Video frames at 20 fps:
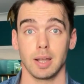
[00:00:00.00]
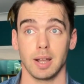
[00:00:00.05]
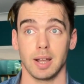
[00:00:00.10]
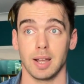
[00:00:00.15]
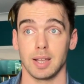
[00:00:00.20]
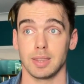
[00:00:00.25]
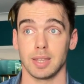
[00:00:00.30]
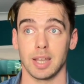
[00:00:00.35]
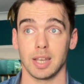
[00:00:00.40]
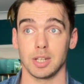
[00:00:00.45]

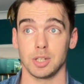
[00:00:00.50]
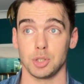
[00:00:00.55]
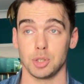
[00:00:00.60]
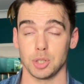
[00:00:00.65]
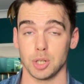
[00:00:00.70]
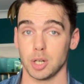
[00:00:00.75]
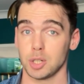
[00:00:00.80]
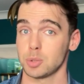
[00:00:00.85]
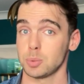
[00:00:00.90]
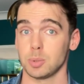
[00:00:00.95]
and they
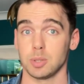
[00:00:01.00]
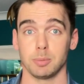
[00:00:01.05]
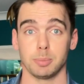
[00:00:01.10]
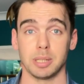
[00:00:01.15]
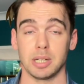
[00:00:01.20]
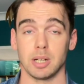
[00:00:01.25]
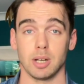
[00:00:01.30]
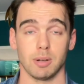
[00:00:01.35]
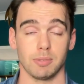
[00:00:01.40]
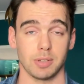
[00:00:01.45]
just would have
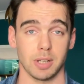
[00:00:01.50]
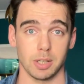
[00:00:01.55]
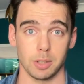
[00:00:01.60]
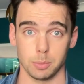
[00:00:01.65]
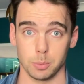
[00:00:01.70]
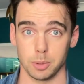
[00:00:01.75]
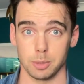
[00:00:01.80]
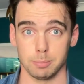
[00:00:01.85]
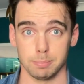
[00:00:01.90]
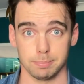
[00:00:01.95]
been laughed out of
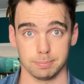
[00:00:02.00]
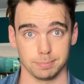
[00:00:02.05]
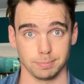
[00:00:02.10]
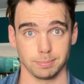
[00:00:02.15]
the room.